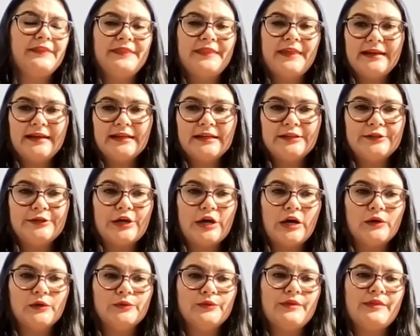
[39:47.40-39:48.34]
then I
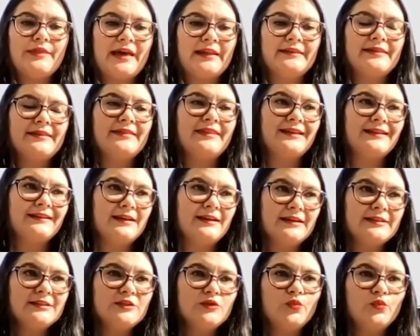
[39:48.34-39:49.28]
know that the
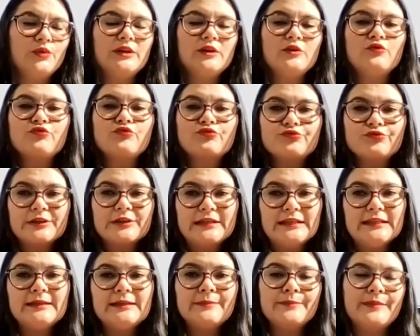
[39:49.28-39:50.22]
client will
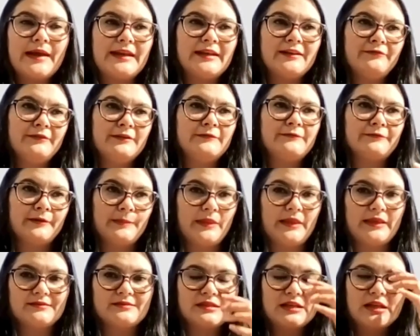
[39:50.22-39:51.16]
really benefit from
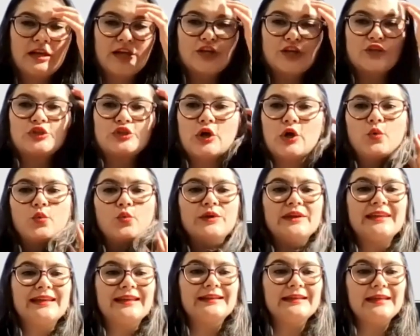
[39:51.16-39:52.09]
this. So
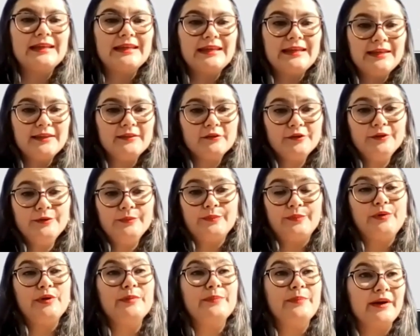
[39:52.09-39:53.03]
we can either
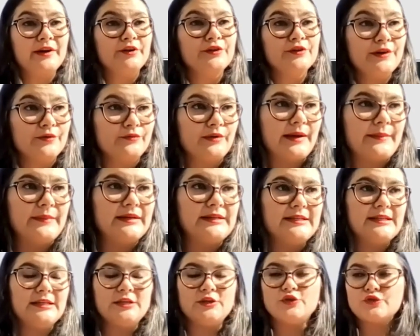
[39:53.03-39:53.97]
prepare the
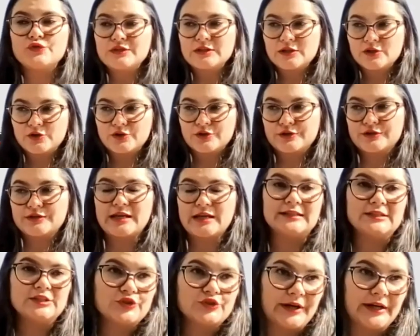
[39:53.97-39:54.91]
remedy using our
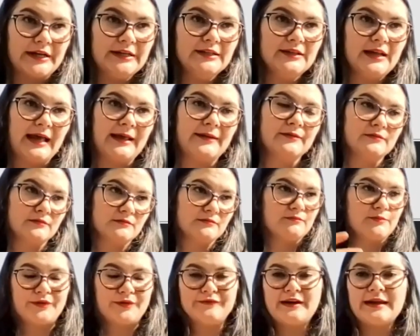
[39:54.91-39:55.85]
test rate and
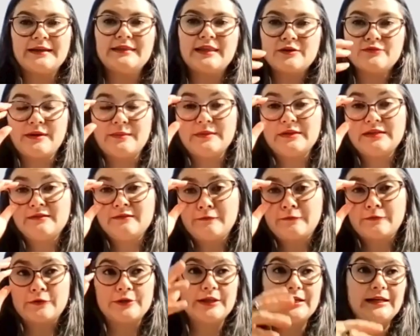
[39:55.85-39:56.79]
provide that remedy
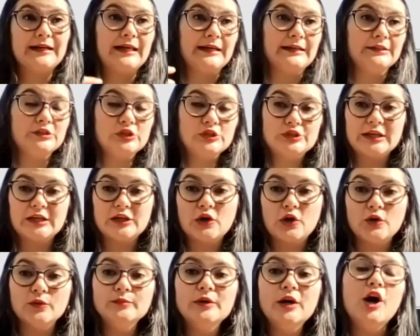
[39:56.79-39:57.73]
for the client to take
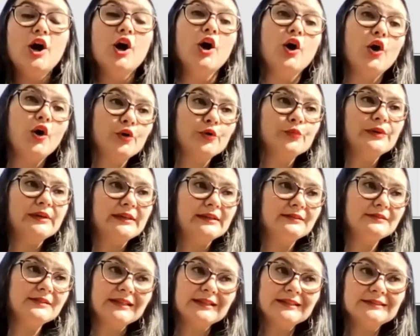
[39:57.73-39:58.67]
home, or we
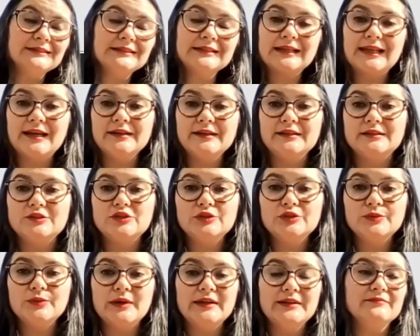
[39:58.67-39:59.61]
can tell the client, you
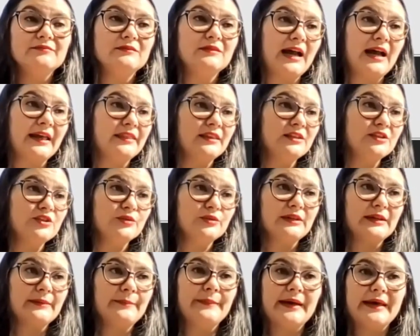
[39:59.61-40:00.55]
know what, I think you can